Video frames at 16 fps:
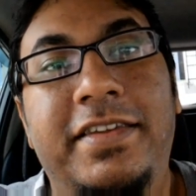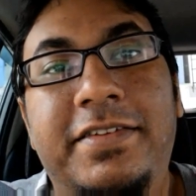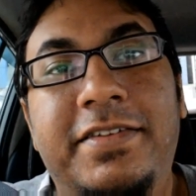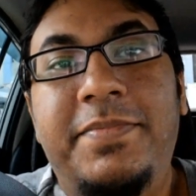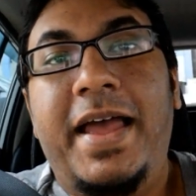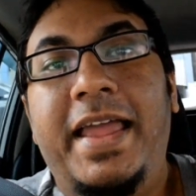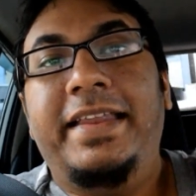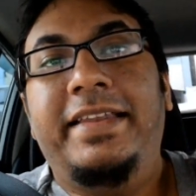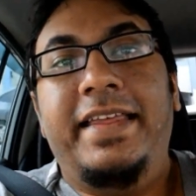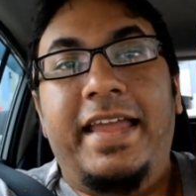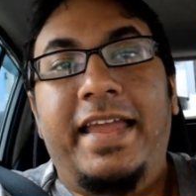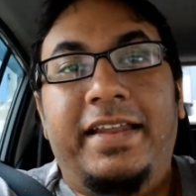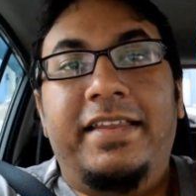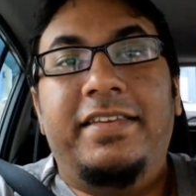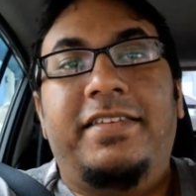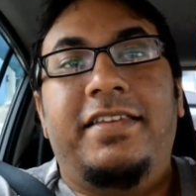is my
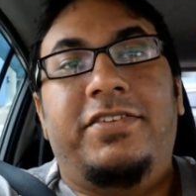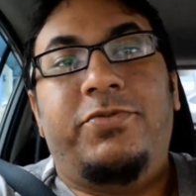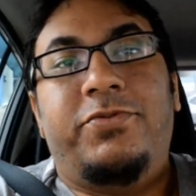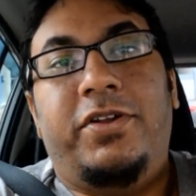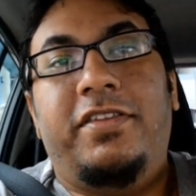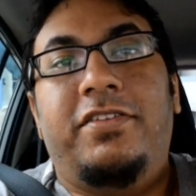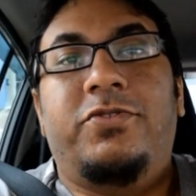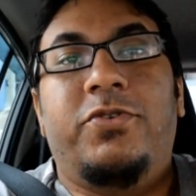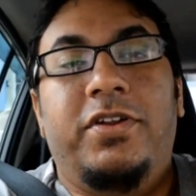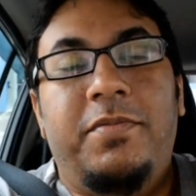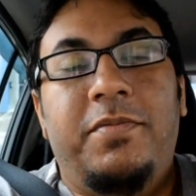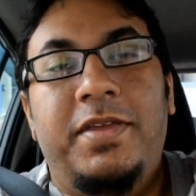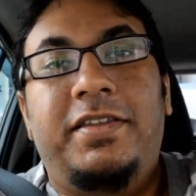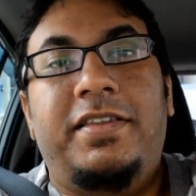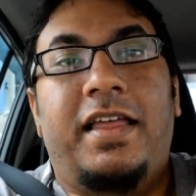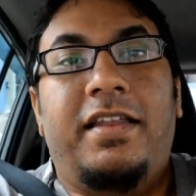day this is what it's going to
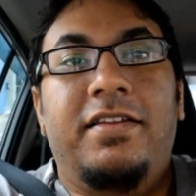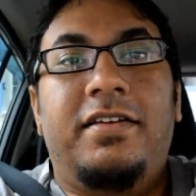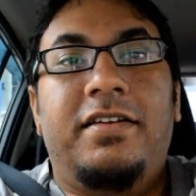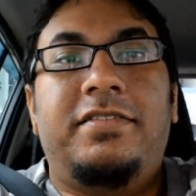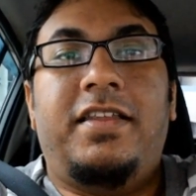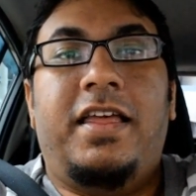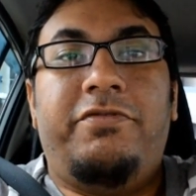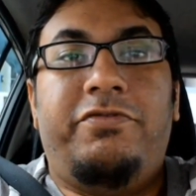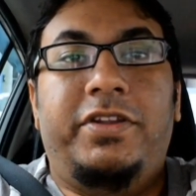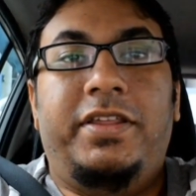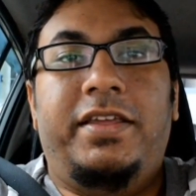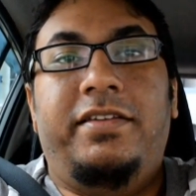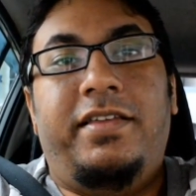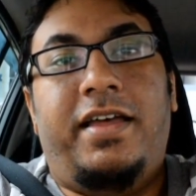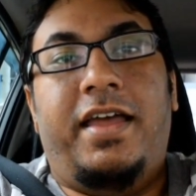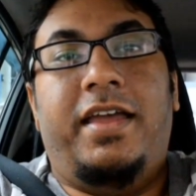be it looks like for the
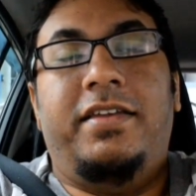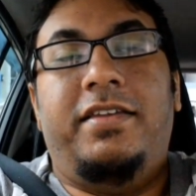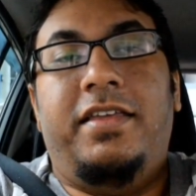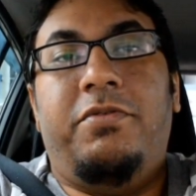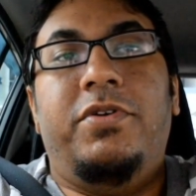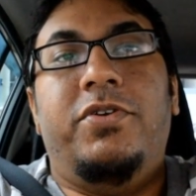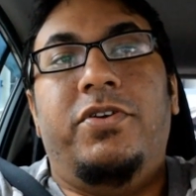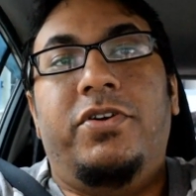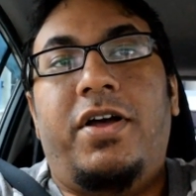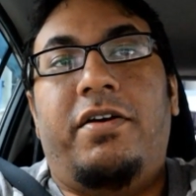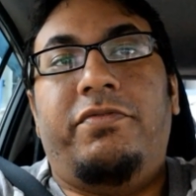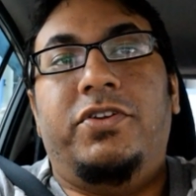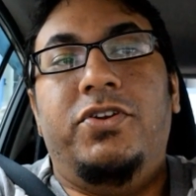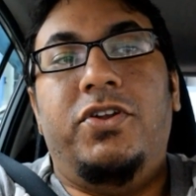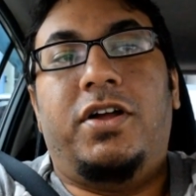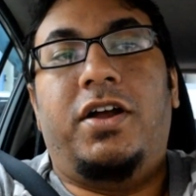entire day we're going to have
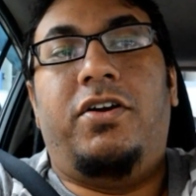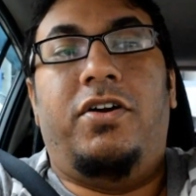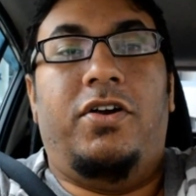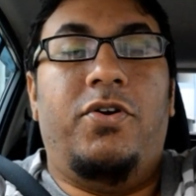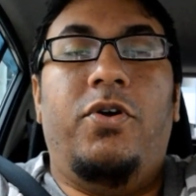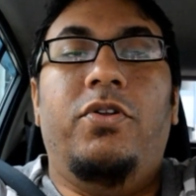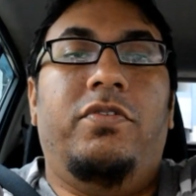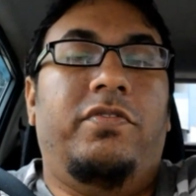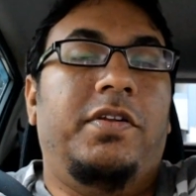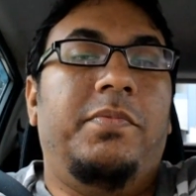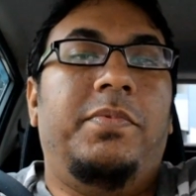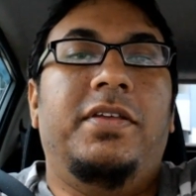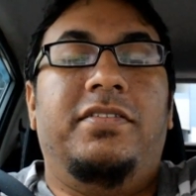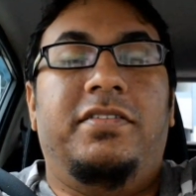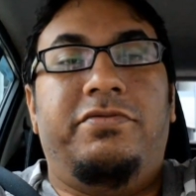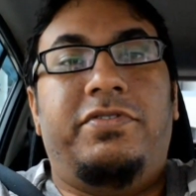to look around all over the
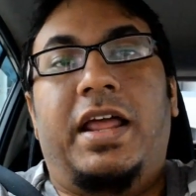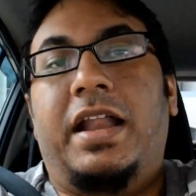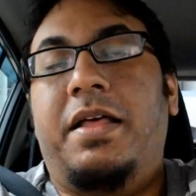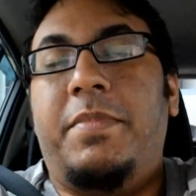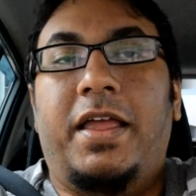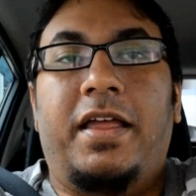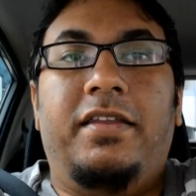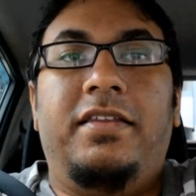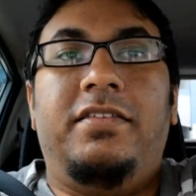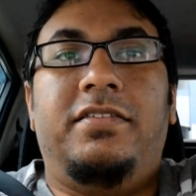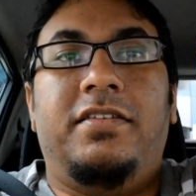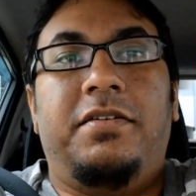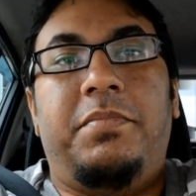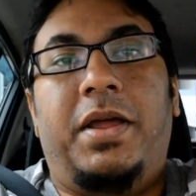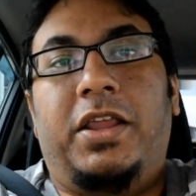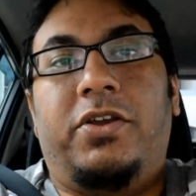place to find a, a
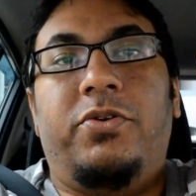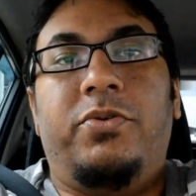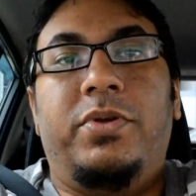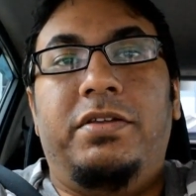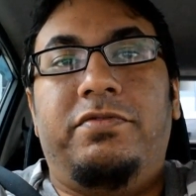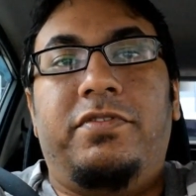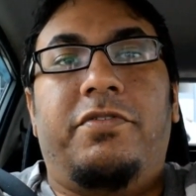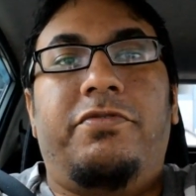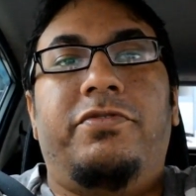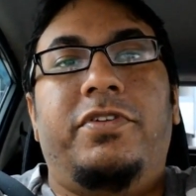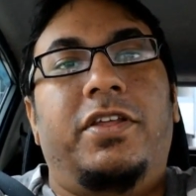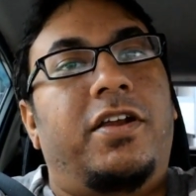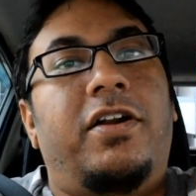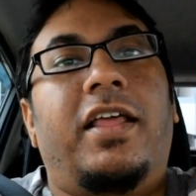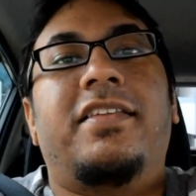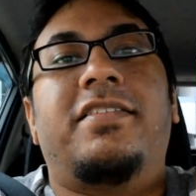decent microwave of the
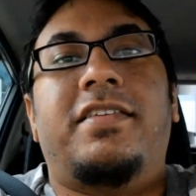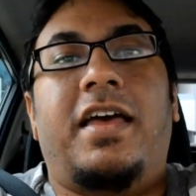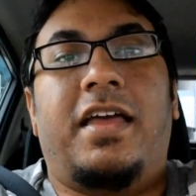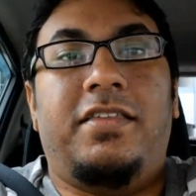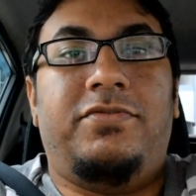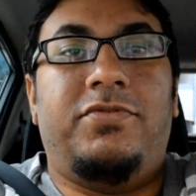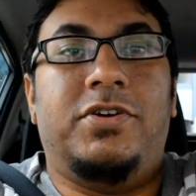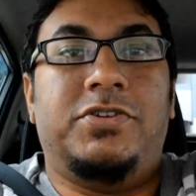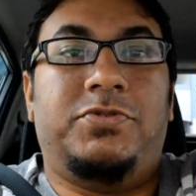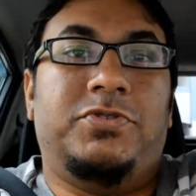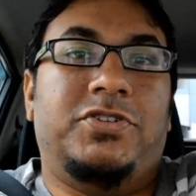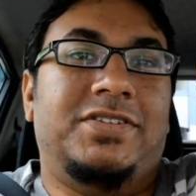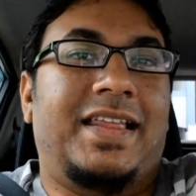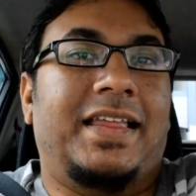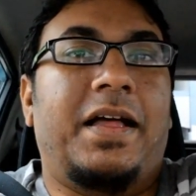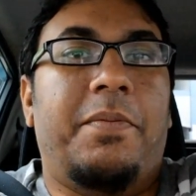correct size for us which
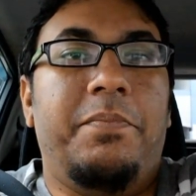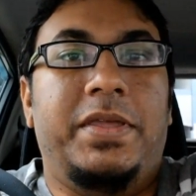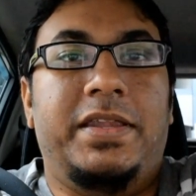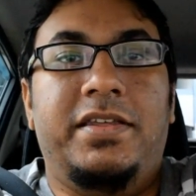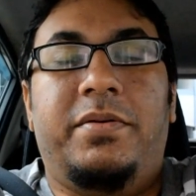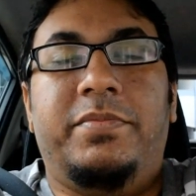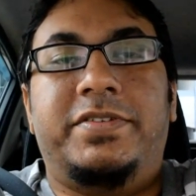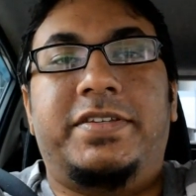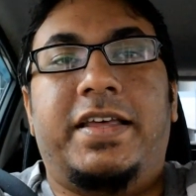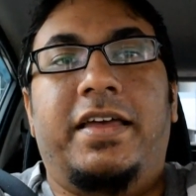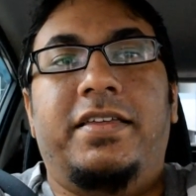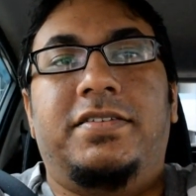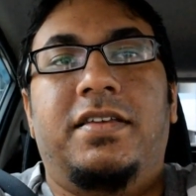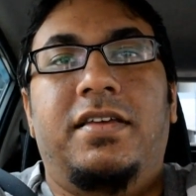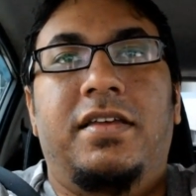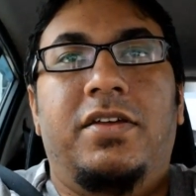is like a medium size